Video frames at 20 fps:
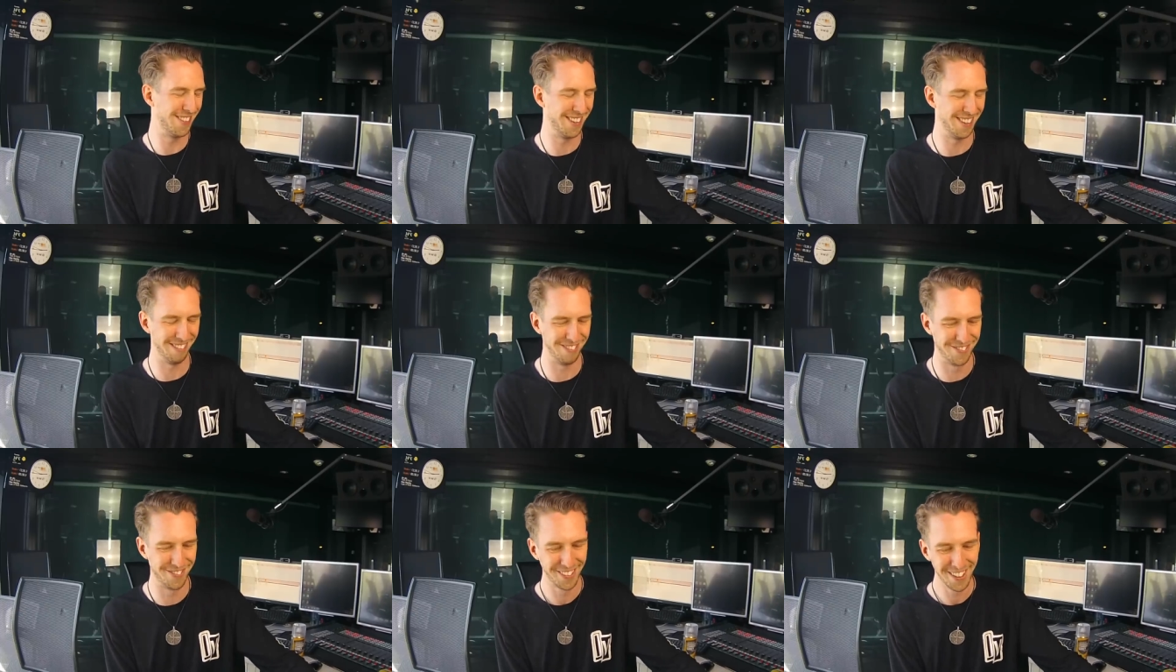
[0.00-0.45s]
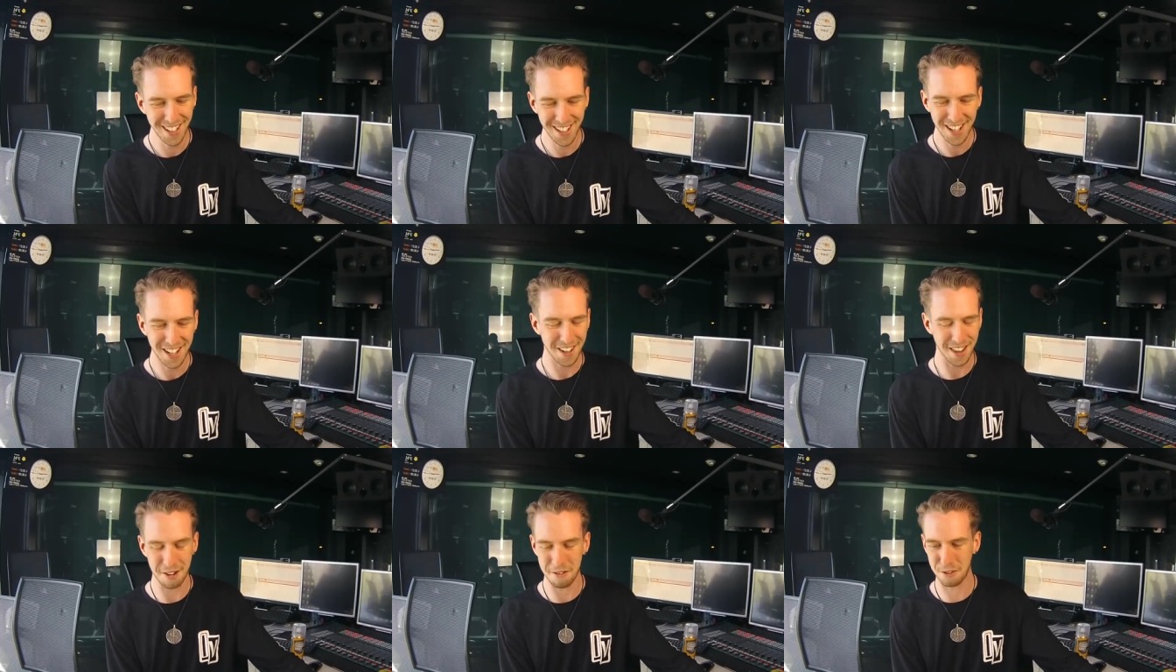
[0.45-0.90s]

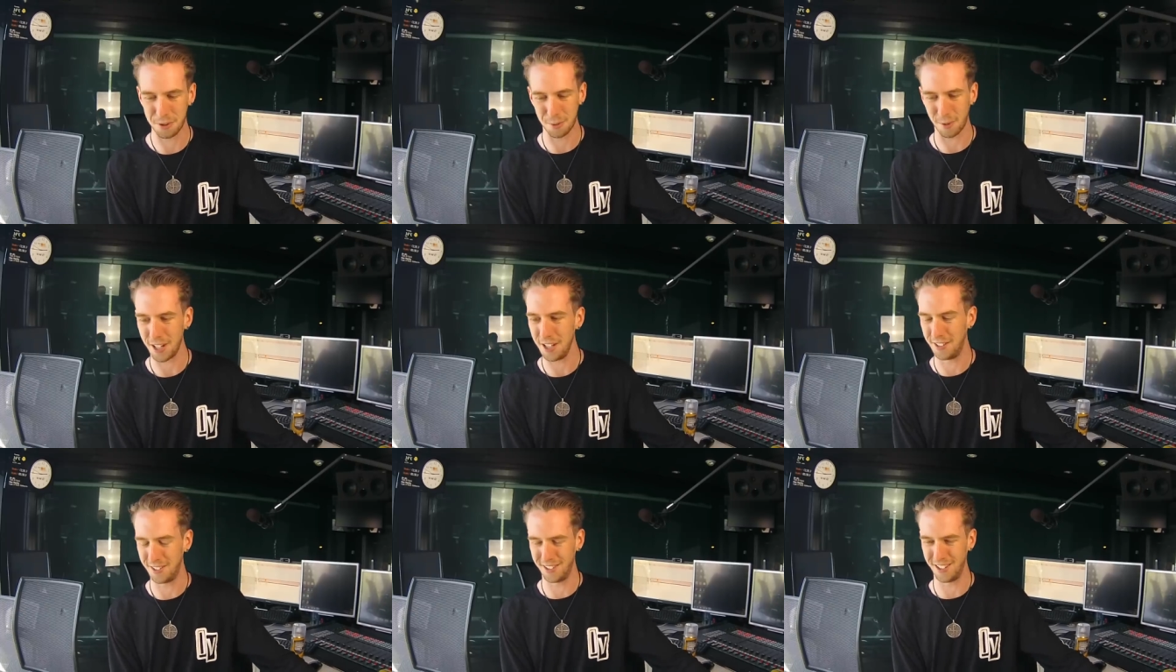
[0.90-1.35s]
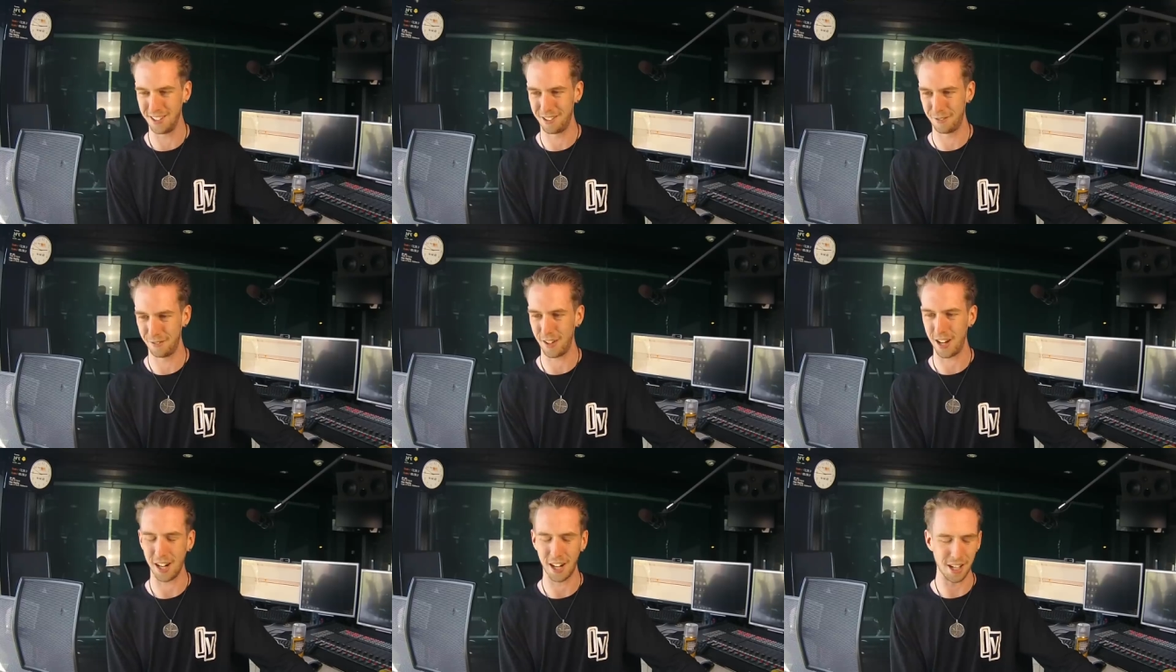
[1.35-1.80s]
that was racist as
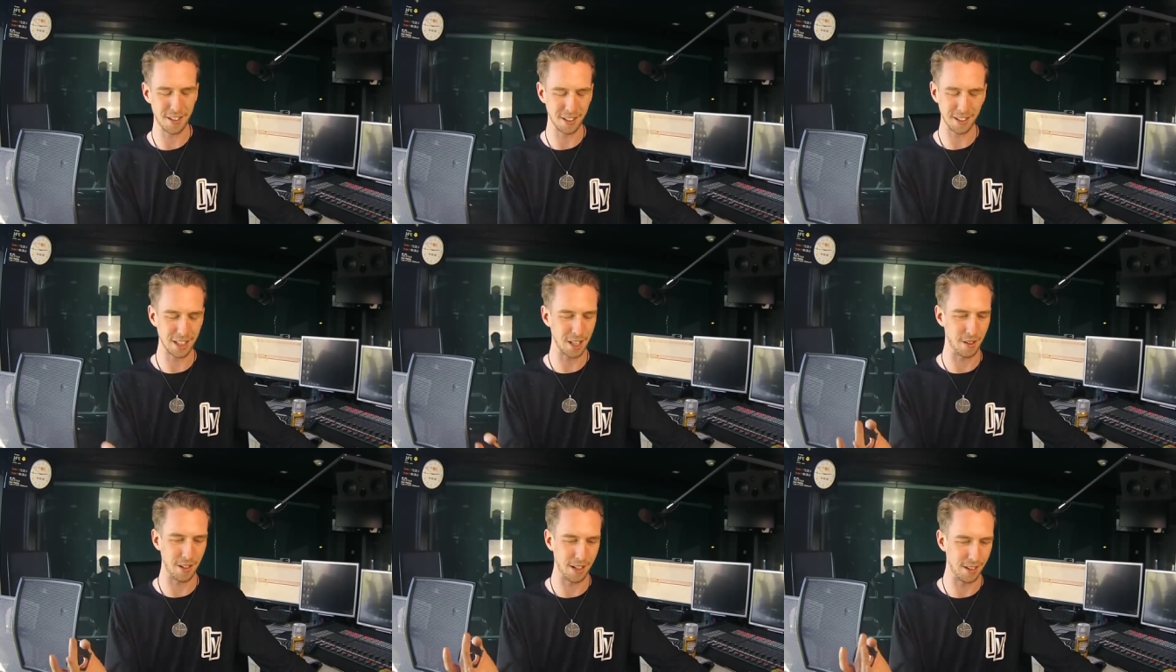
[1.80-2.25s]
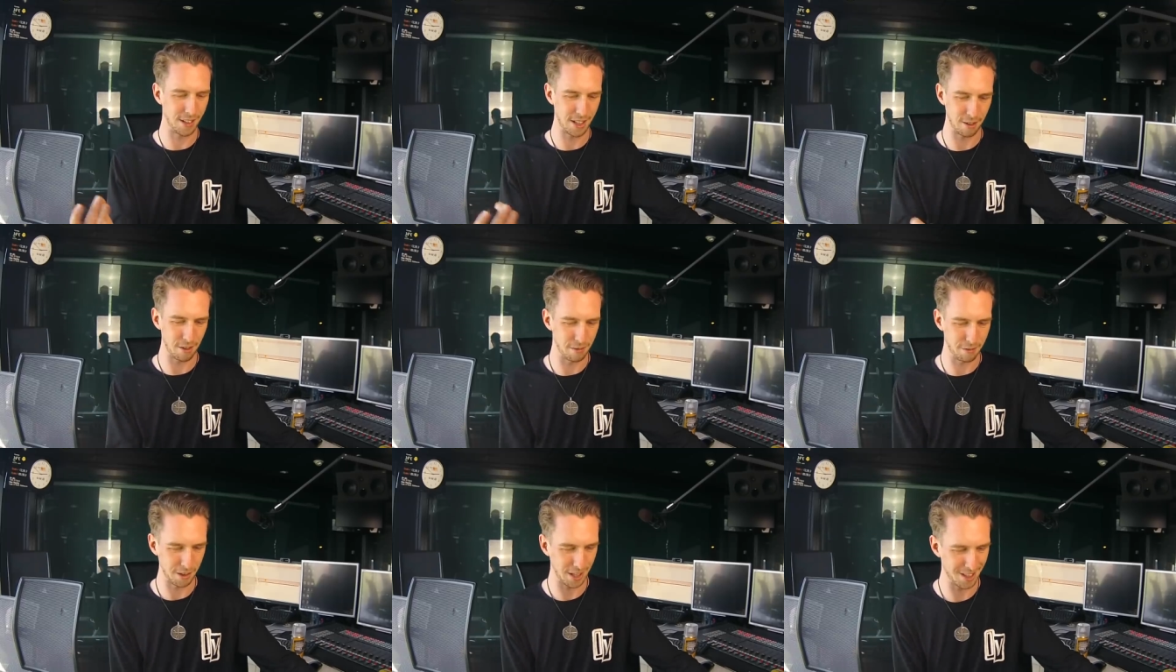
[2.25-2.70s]
fuck. I think they were they
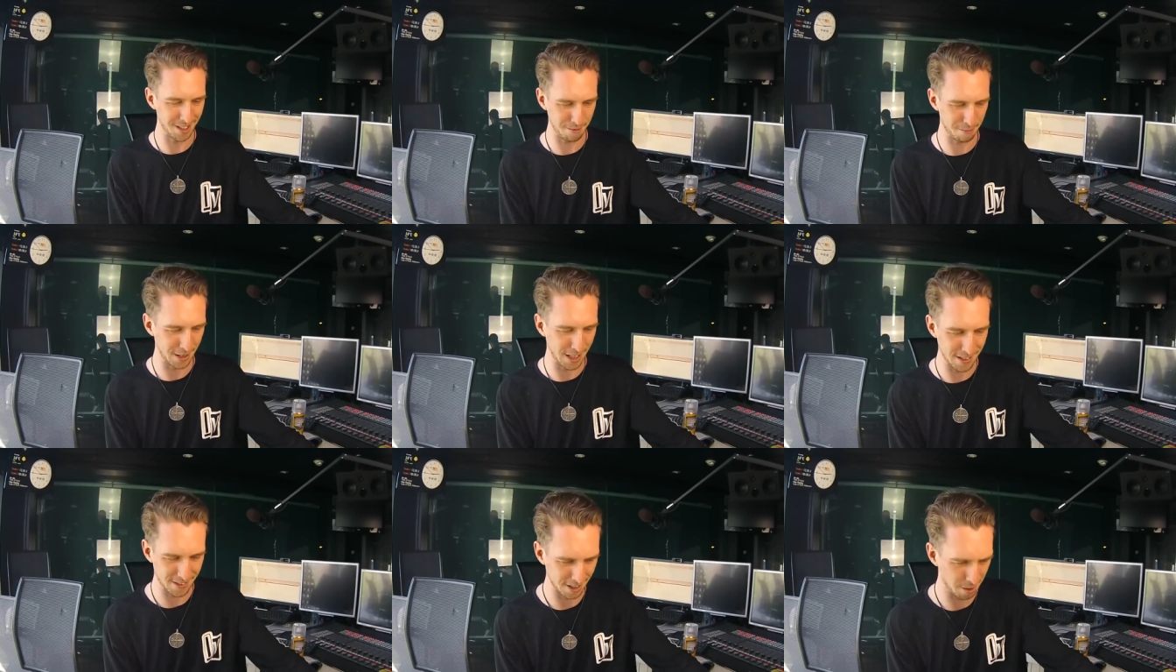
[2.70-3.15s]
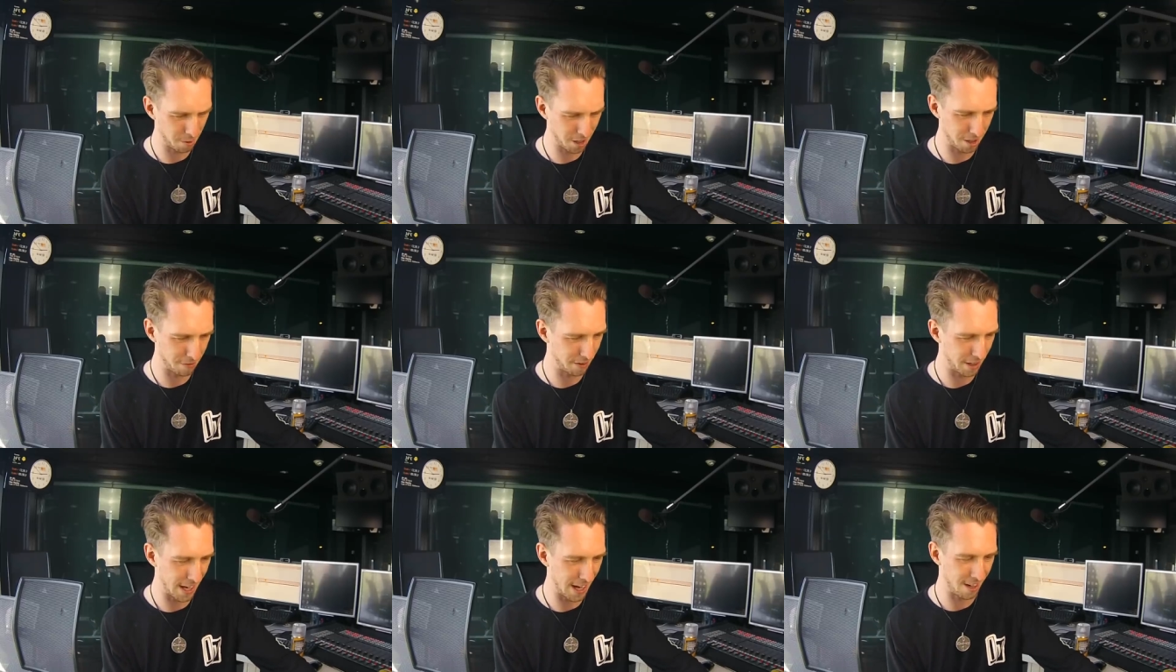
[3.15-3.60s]
were Vietnamese. They weren't
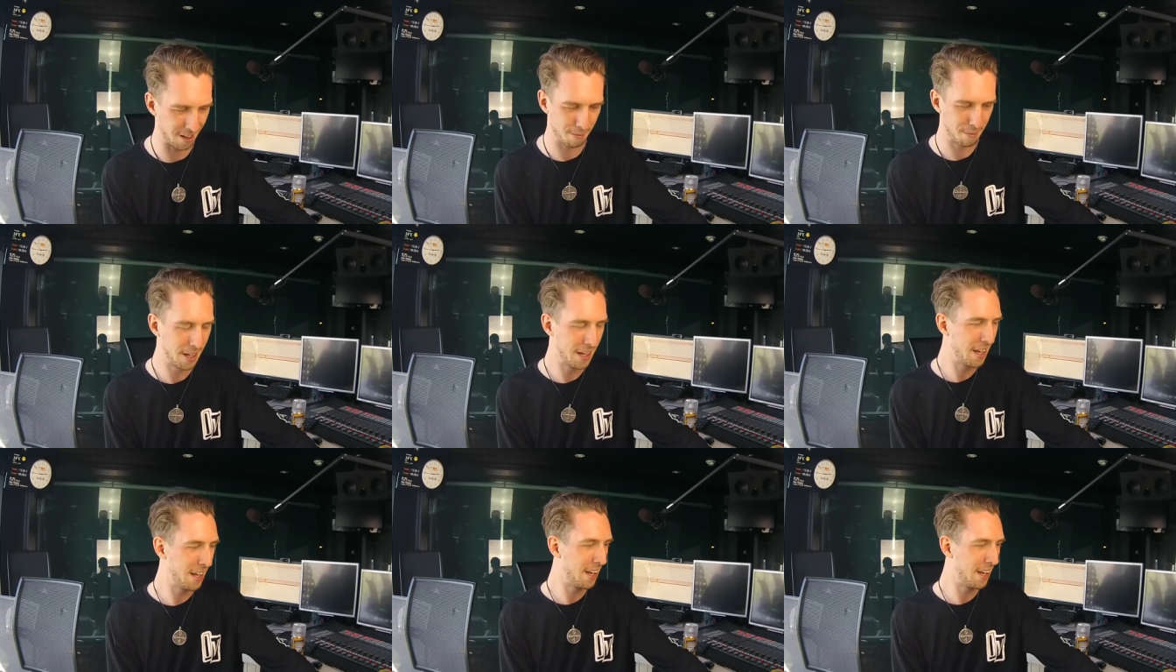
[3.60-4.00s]
even Arab.